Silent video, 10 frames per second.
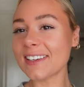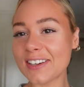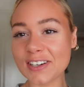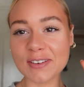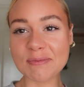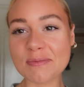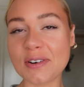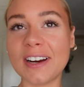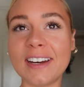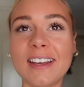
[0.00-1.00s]
Good
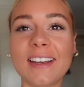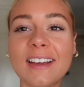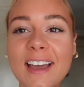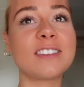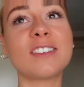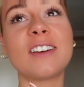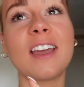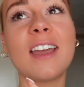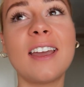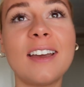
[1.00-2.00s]
morning.
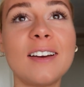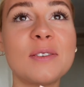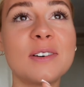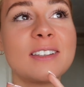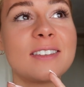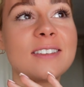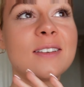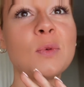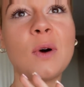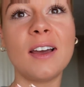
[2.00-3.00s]
Yesterday was
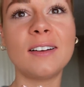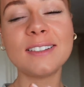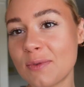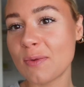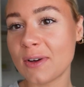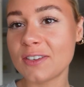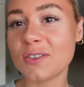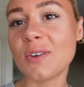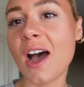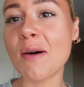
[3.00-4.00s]
wild. We went
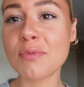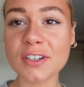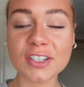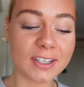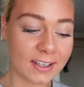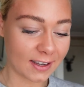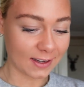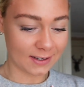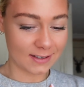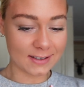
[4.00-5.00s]
to Après-ski
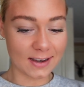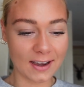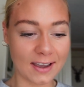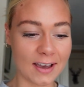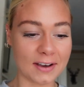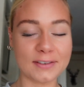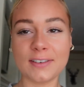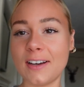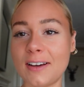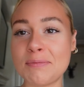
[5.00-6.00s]
and I have
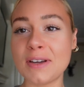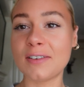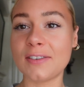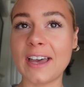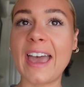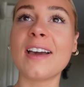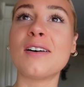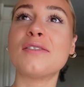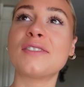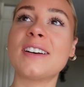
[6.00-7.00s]
a bit of a
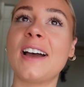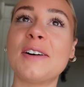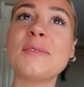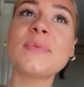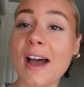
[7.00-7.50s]
hangover now.